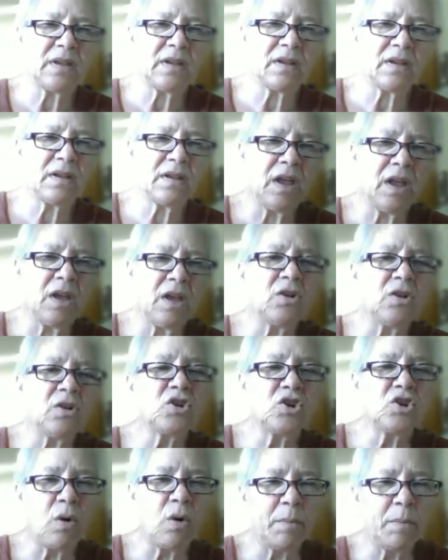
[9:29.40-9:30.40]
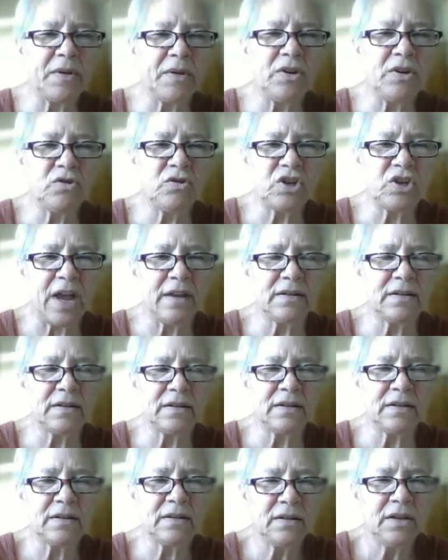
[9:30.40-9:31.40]
it'll show up in your chat.
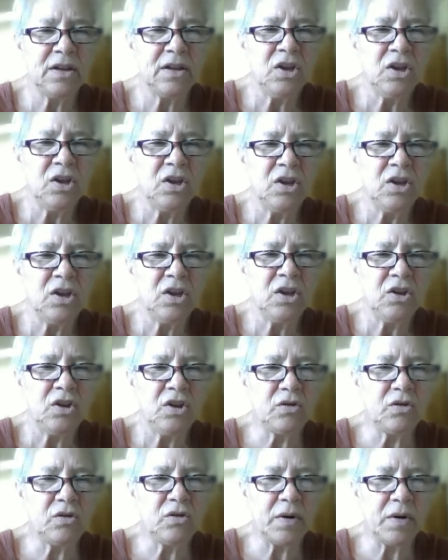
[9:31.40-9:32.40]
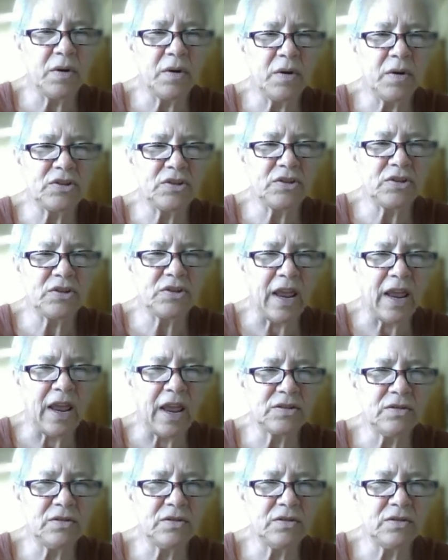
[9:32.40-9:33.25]
You can do a question and answer.